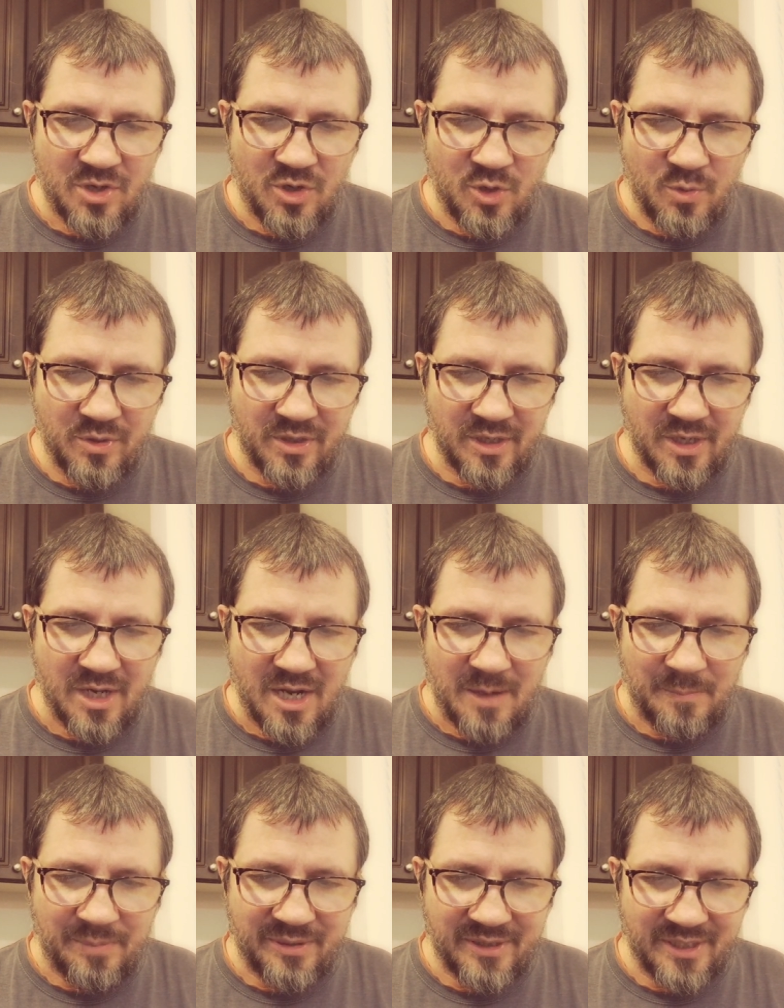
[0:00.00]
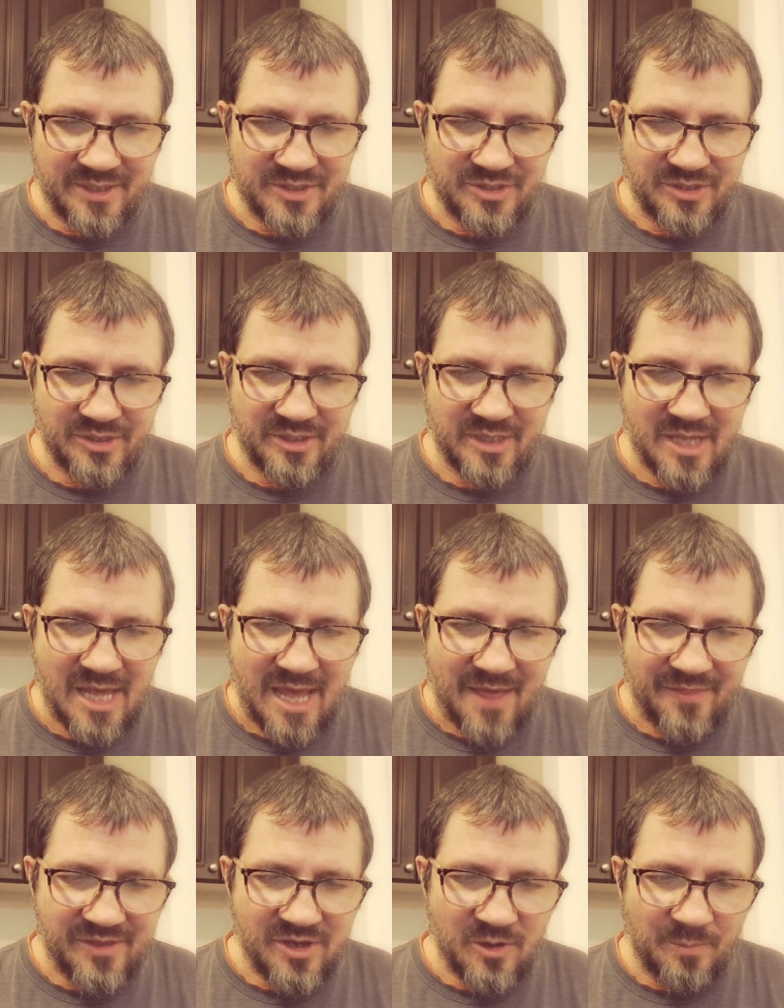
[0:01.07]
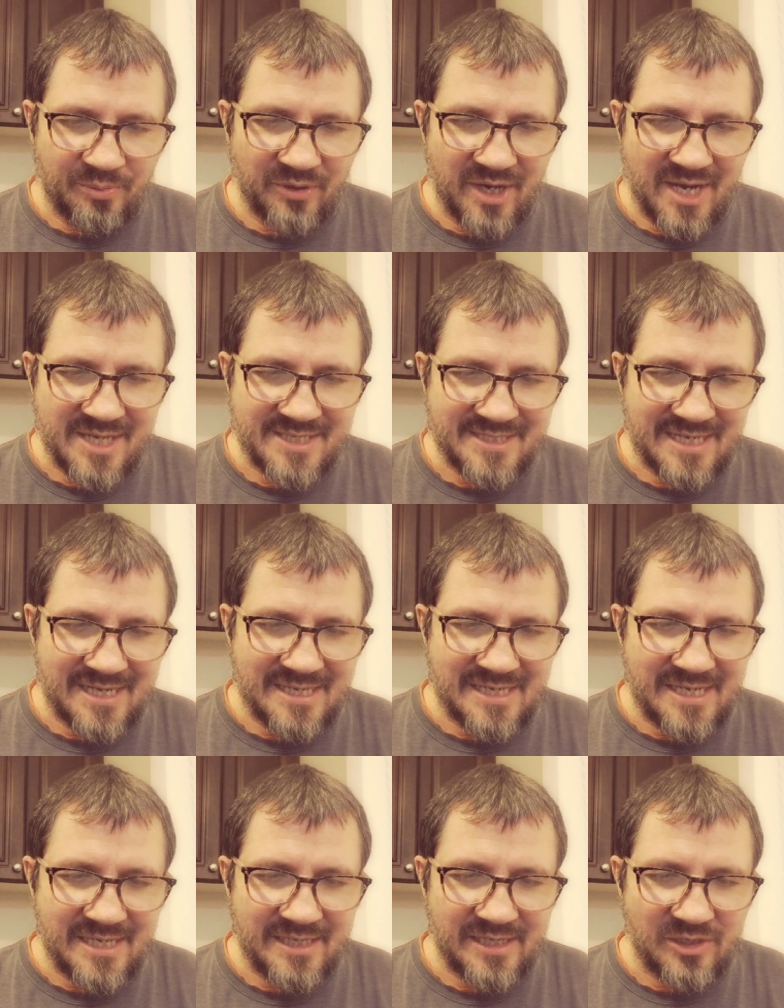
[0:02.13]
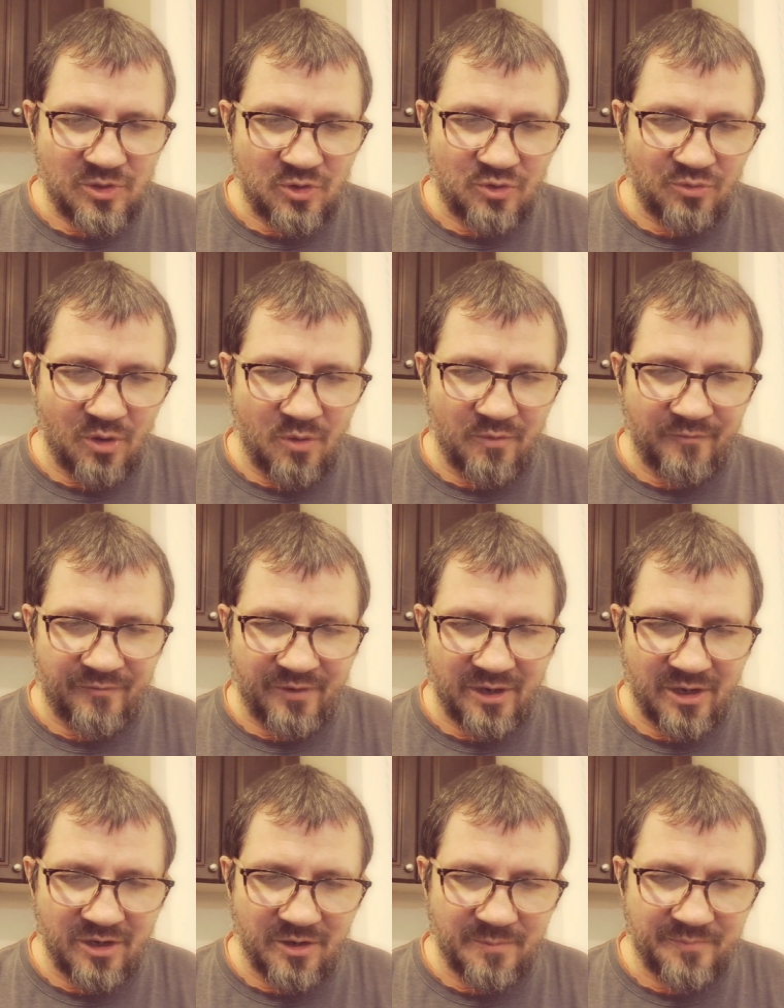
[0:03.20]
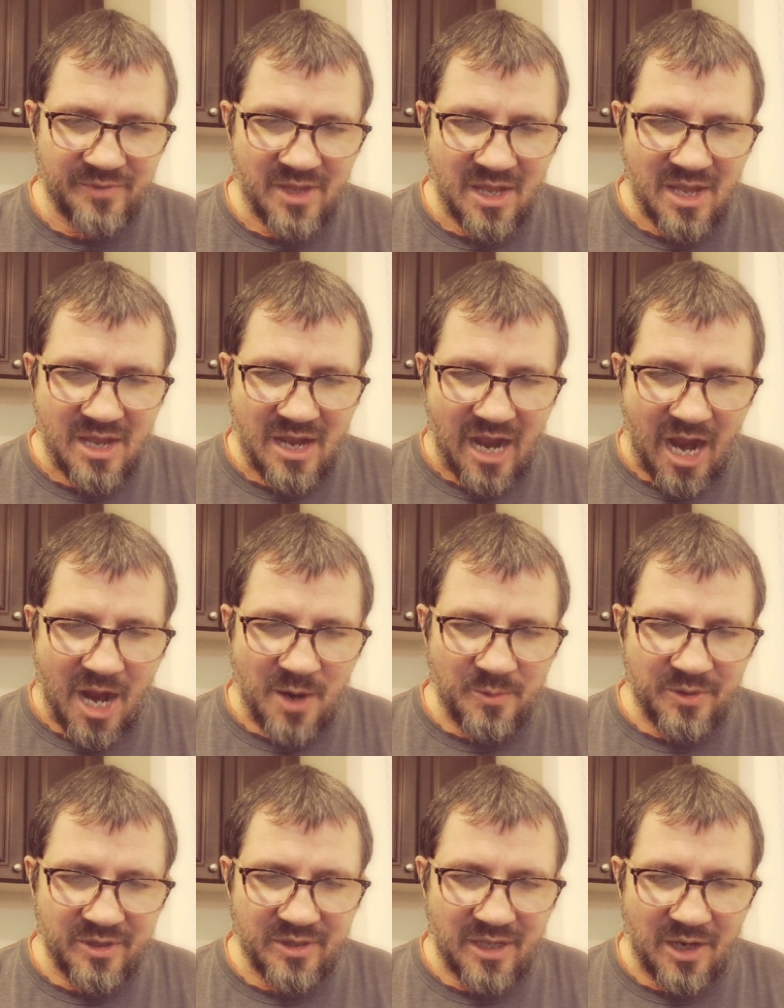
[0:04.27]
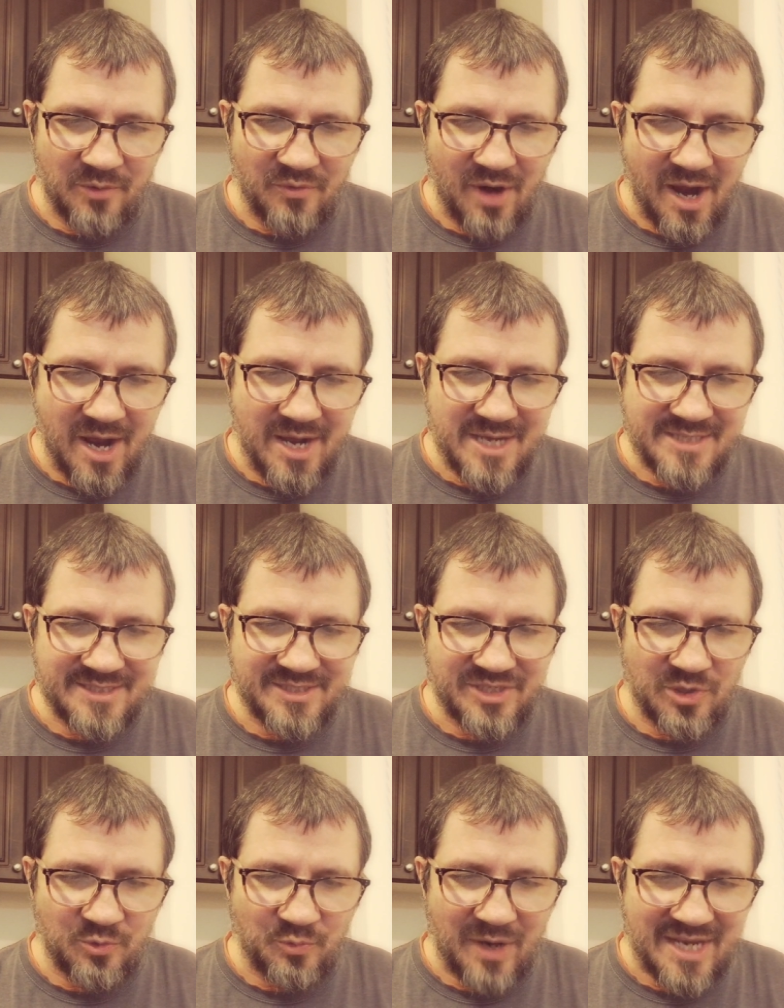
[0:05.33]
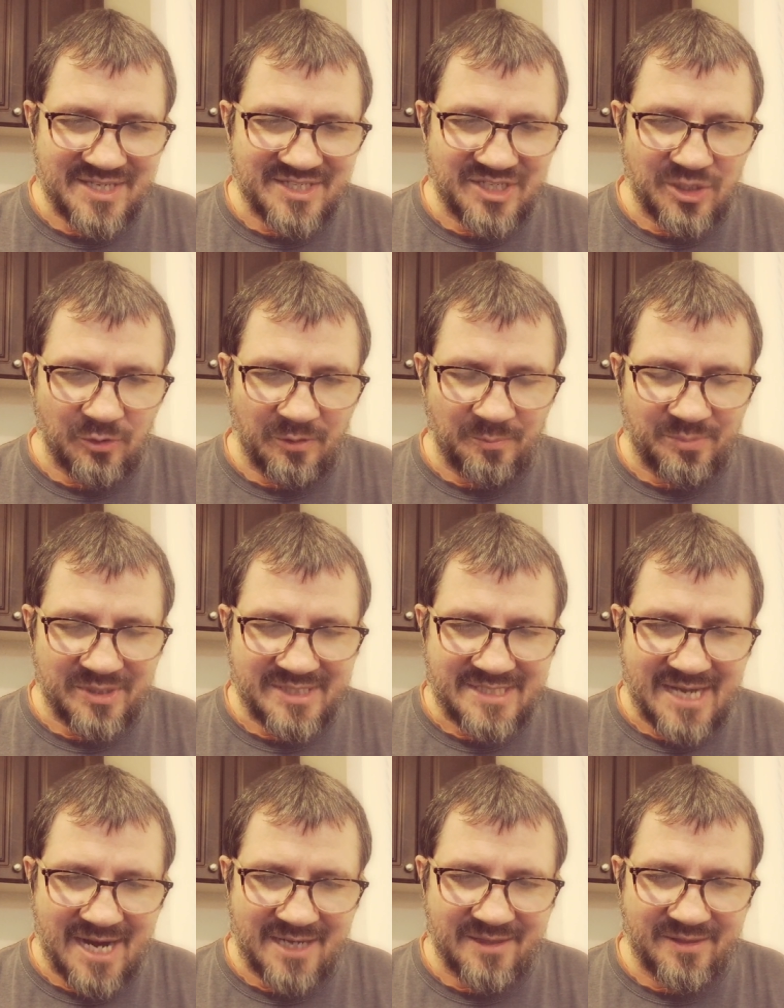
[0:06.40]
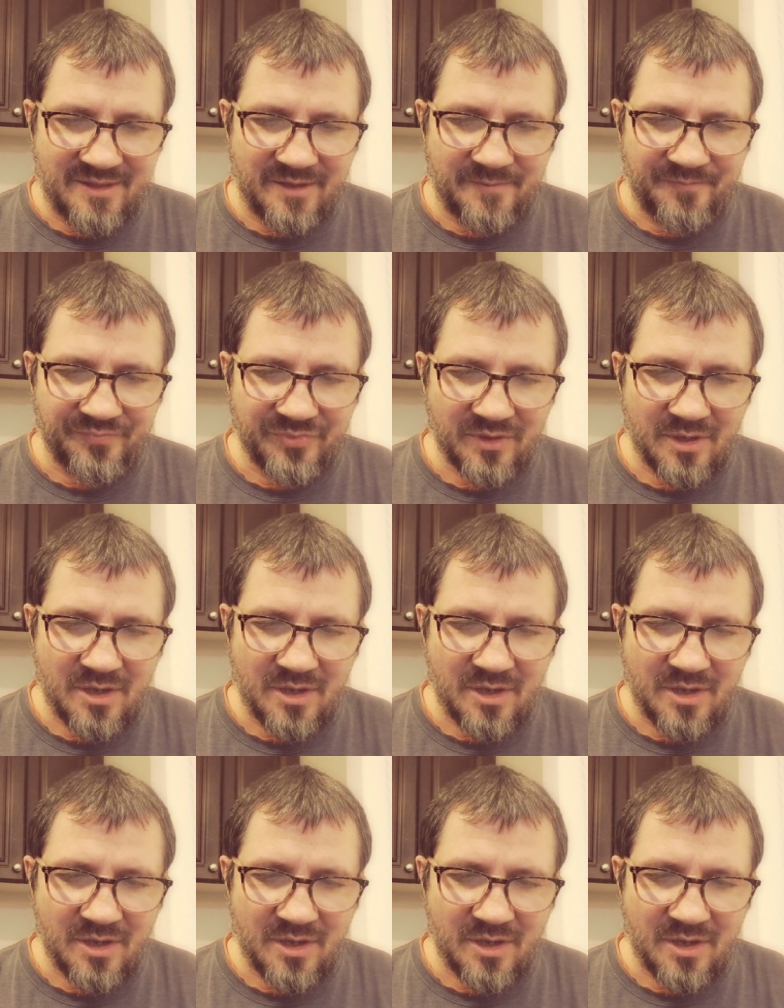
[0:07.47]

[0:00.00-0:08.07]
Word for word: who were plundered, the oppressed and needy who groan for help. I will arise to rescue and protect them.